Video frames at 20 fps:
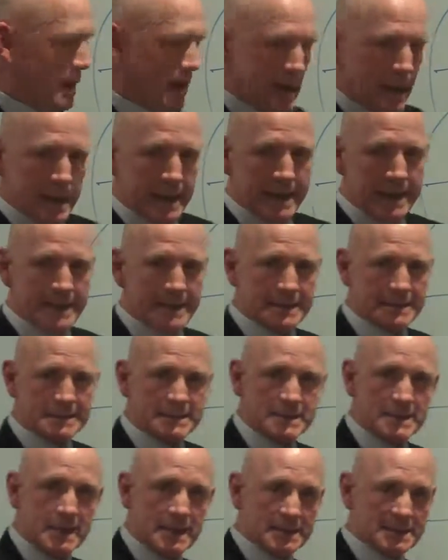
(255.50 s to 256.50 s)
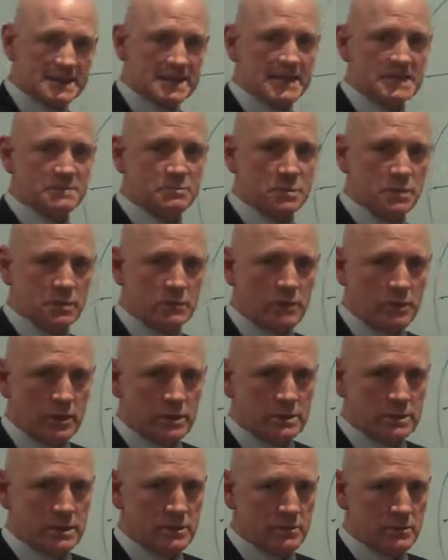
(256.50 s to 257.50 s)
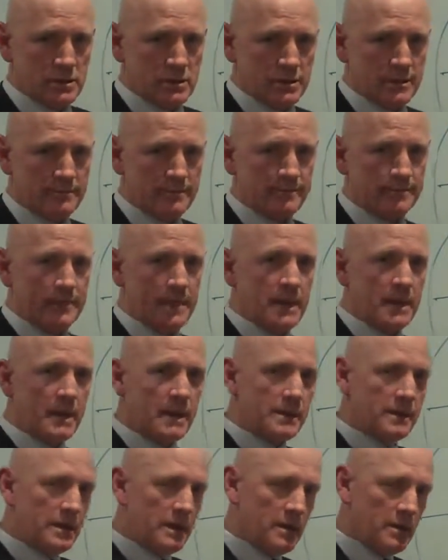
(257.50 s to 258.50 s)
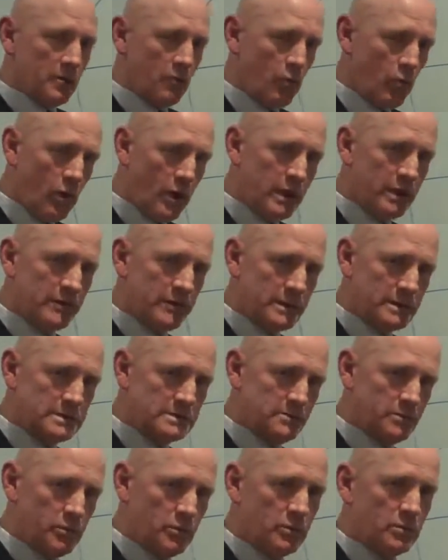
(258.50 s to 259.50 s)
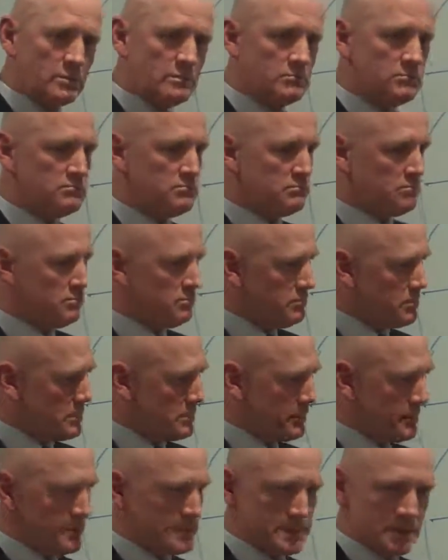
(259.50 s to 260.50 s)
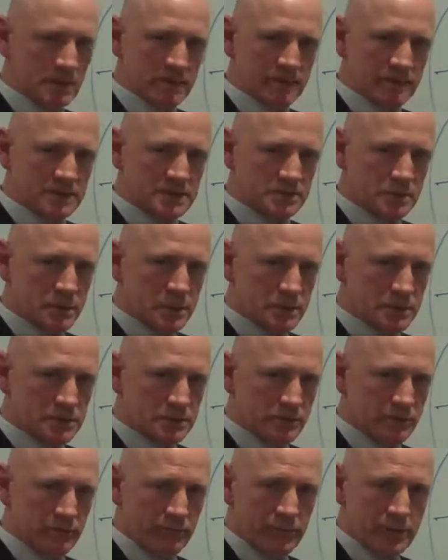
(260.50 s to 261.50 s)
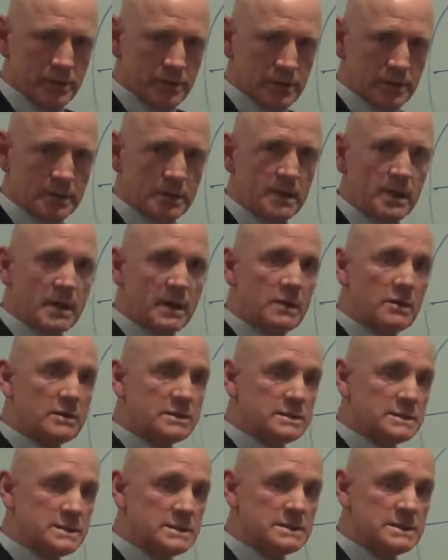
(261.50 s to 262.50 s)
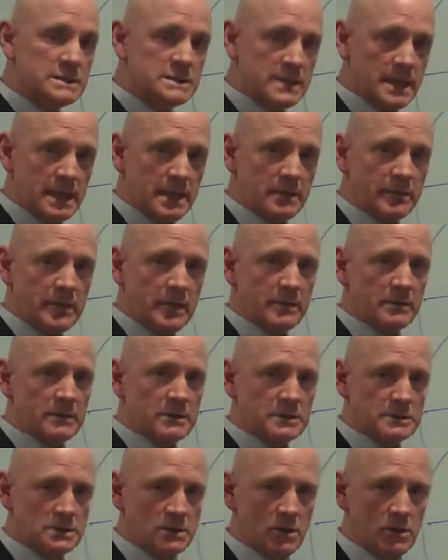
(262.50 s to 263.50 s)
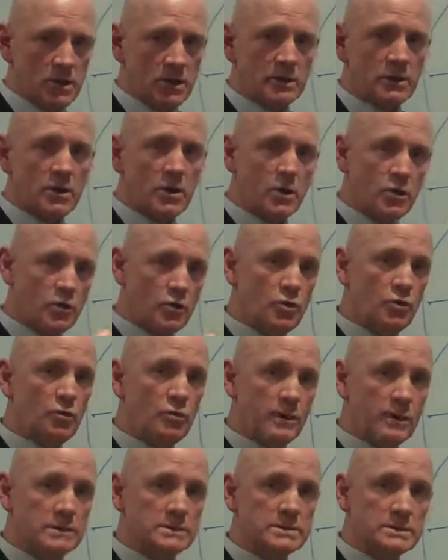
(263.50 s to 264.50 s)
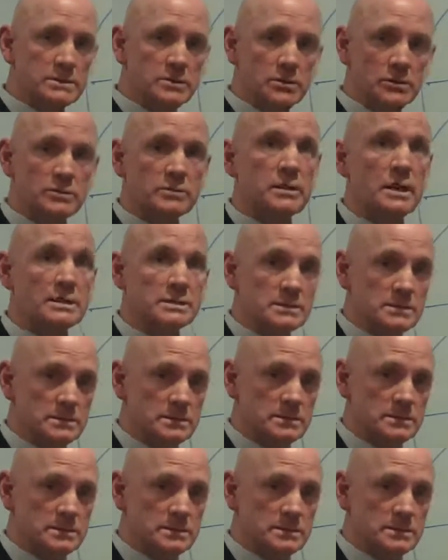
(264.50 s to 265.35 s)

AS, assessment criteria. Now, why are these important? Self-explanatory, really, because this is how they'll decide who wins and who doesn't.